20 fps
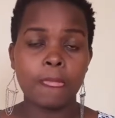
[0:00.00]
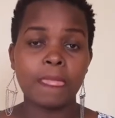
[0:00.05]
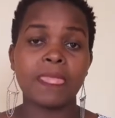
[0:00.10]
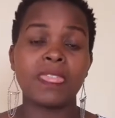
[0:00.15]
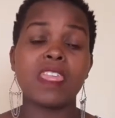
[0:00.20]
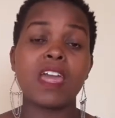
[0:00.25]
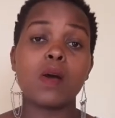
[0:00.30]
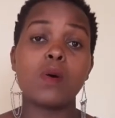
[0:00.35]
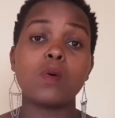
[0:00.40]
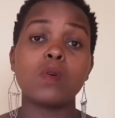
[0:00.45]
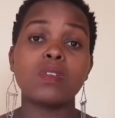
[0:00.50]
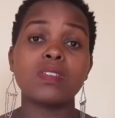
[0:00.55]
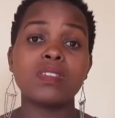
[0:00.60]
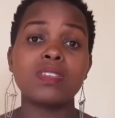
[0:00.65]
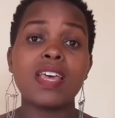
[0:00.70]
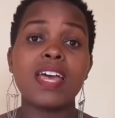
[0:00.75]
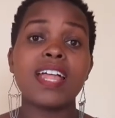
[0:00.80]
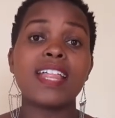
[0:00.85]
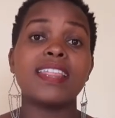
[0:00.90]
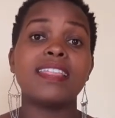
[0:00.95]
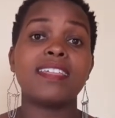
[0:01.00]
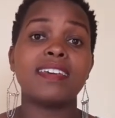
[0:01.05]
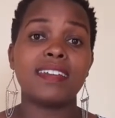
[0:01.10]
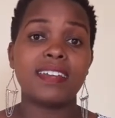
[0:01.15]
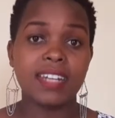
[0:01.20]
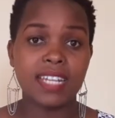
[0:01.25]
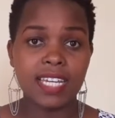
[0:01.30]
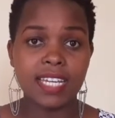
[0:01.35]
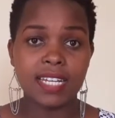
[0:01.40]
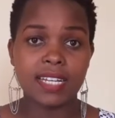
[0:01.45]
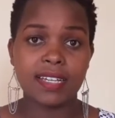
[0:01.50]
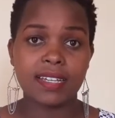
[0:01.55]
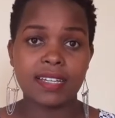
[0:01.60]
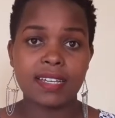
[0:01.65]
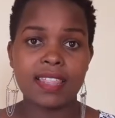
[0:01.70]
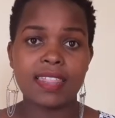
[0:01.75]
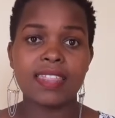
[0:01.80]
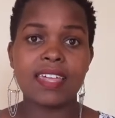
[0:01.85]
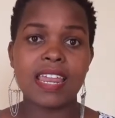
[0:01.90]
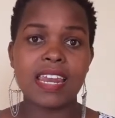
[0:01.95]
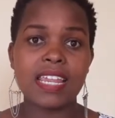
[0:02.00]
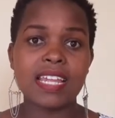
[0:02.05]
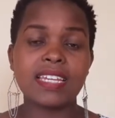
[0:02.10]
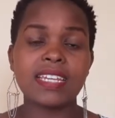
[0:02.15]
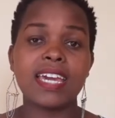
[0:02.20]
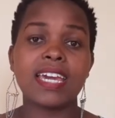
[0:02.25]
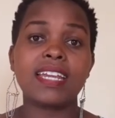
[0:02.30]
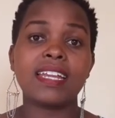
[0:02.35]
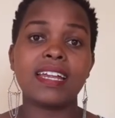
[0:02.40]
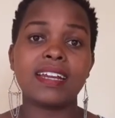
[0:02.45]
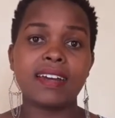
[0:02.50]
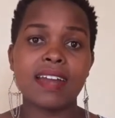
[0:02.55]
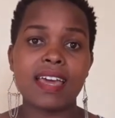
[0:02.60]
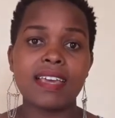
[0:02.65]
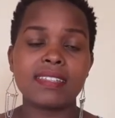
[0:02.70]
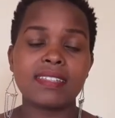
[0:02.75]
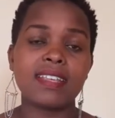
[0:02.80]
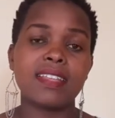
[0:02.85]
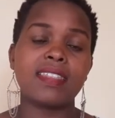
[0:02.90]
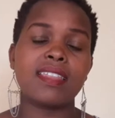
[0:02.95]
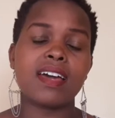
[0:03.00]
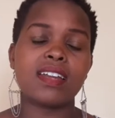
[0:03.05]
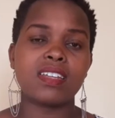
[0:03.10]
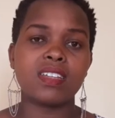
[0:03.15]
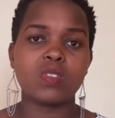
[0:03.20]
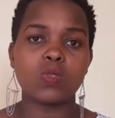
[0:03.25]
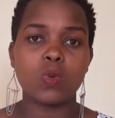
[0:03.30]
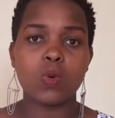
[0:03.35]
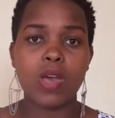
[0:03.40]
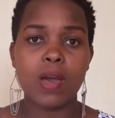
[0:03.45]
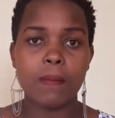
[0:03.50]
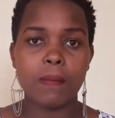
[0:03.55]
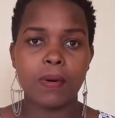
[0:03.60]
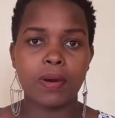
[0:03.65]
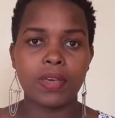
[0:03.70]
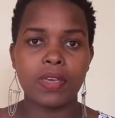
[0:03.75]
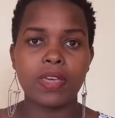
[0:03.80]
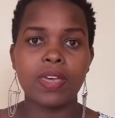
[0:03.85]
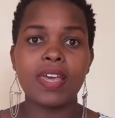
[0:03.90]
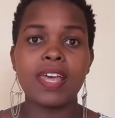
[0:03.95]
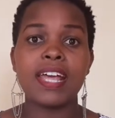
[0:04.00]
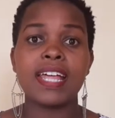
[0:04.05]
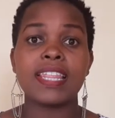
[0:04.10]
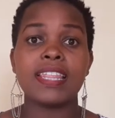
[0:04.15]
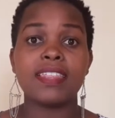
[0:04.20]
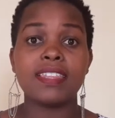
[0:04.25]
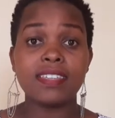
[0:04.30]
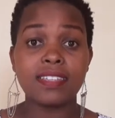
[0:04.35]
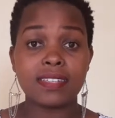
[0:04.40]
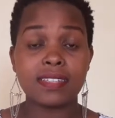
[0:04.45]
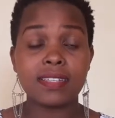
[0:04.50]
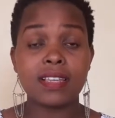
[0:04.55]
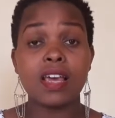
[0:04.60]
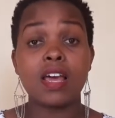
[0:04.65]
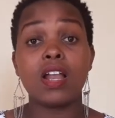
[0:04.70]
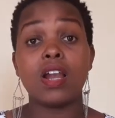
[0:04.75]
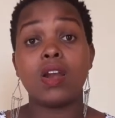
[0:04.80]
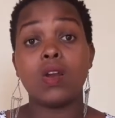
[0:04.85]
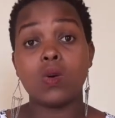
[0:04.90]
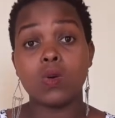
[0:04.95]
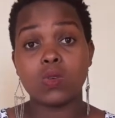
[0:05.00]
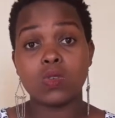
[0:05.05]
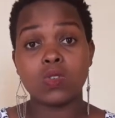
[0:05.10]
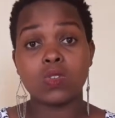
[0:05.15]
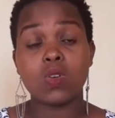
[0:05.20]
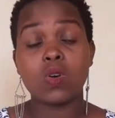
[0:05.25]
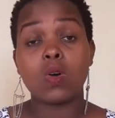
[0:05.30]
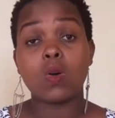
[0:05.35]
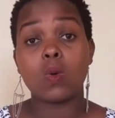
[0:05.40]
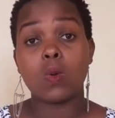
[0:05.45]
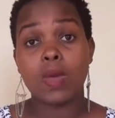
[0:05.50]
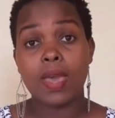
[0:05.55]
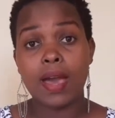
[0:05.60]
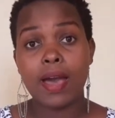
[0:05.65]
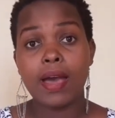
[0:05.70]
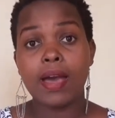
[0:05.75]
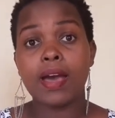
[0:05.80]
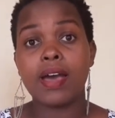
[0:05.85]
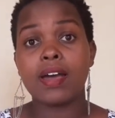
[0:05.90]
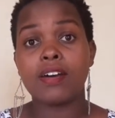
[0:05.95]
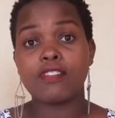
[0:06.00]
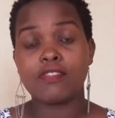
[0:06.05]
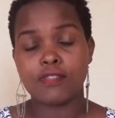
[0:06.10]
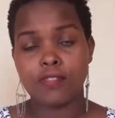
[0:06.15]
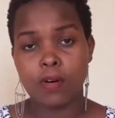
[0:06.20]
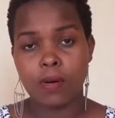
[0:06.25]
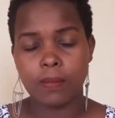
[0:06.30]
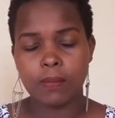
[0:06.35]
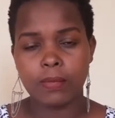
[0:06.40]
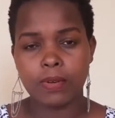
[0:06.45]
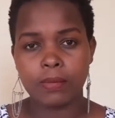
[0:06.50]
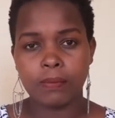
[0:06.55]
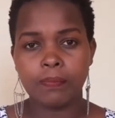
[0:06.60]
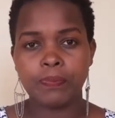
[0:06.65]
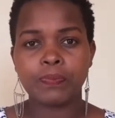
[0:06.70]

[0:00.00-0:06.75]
There was the need. The need had arisen and that is whereby these laws were formed.